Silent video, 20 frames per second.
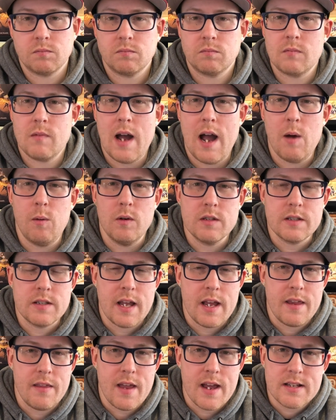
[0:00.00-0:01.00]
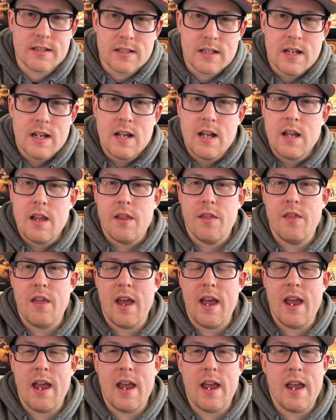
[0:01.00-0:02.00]
I will say this,
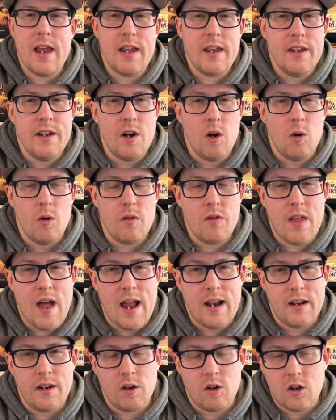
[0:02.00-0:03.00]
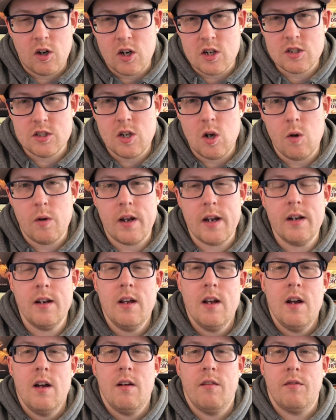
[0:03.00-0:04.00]
that little curse token,
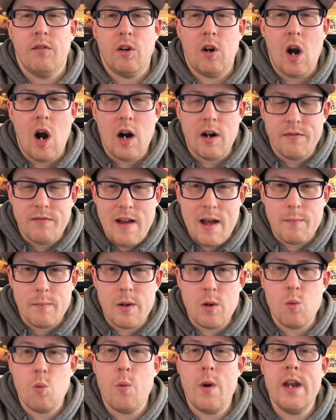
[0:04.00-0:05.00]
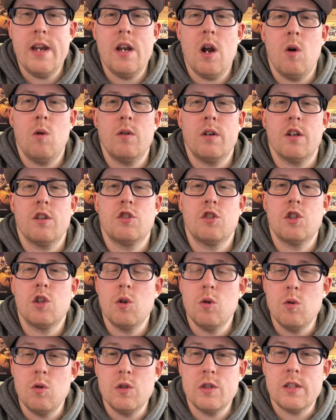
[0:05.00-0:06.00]
for our family, we don't
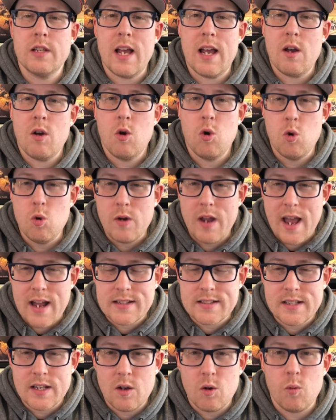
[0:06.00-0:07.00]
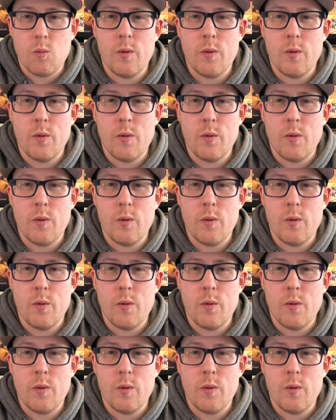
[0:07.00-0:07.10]
choose who gets it.